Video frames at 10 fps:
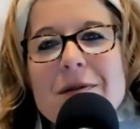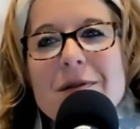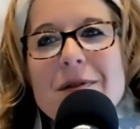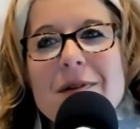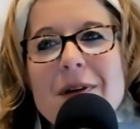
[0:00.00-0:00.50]

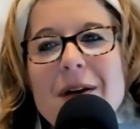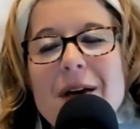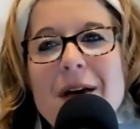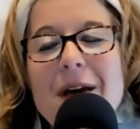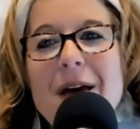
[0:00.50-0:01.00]
And
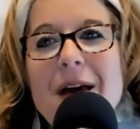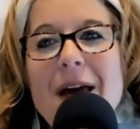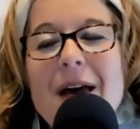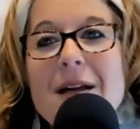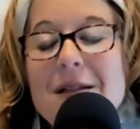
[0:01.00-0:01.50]

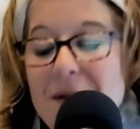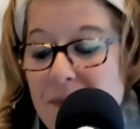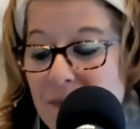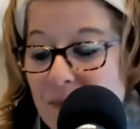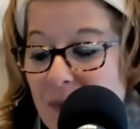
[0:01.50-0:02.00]
I don't
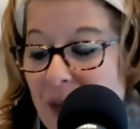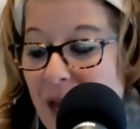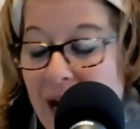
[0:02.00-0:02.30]
know